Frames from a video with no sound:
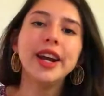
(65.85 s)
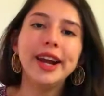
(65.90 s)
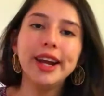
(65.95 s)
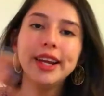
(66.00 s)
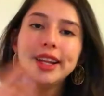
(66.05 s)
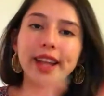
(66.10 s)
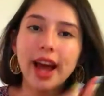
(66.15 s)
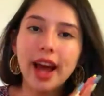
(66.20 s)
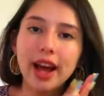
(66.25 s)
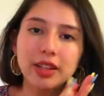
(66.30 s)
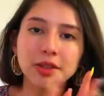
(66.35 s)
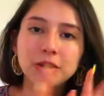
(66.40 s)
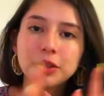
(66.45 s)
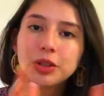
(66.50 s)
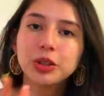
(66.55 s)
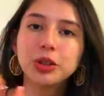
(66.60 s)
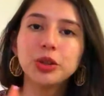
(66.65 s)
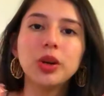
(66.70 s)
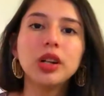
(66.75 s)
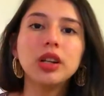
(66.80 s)
It has
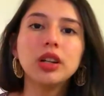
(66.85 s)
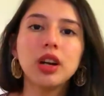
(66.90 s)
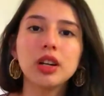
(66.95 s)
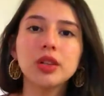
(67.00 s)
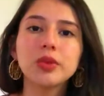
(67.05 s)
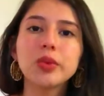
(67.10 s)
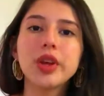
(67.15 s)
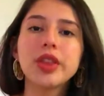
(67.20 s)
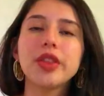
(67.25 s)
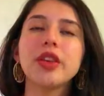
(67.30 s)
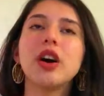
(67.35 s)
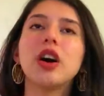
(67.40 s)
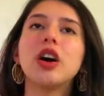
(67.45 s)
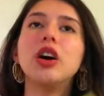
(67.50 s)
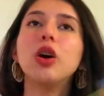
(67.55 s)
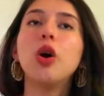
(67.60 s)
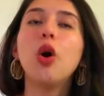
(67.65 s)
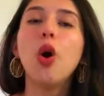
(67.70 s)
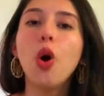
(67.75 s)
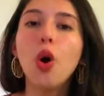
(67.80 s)
to do a lot with
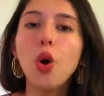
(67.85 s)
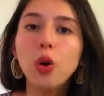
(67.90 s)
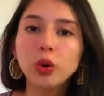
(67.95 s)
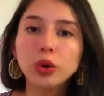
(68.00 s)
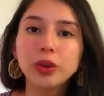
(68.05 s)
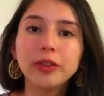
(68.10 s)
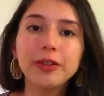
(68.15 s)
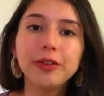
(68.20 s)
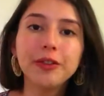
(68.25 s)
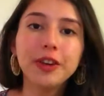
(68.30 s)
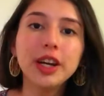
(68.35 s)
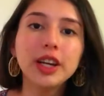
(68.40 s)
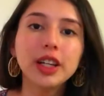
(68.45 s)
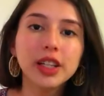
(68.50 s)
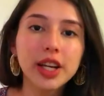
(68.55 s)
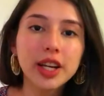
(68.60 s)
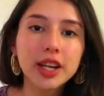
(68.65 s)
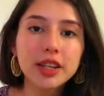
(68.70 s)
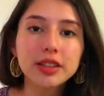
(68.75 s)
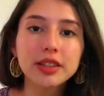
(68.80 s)
our own
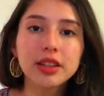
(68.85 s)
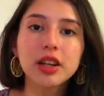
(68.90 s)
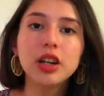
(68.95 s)
feelings,